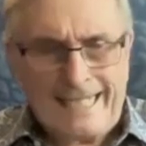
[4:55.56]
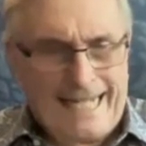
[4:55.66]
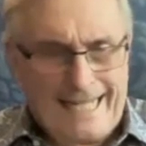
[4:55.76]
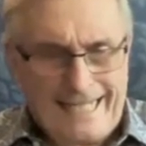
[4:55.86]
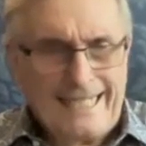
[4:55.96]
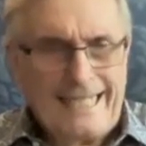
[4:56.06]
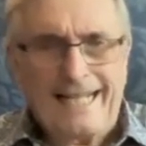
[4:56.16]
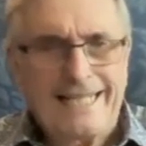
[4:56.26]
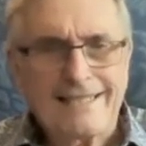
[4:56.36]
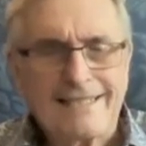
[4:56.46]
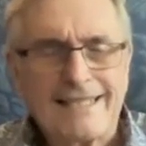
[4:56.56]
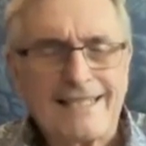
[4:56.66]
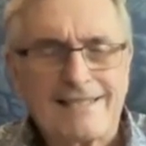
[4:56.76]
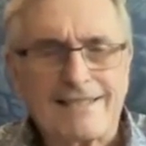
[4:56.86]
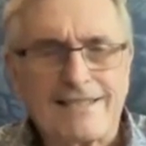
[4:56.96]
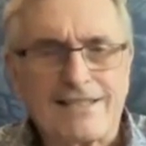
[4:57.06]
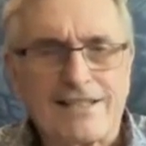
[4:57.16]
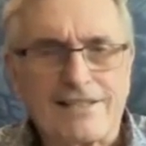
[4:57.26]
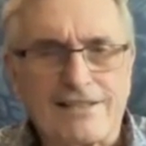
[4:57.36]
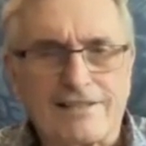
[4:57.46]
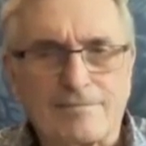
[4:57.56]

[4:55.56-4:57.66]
I didn't see it as disgusting.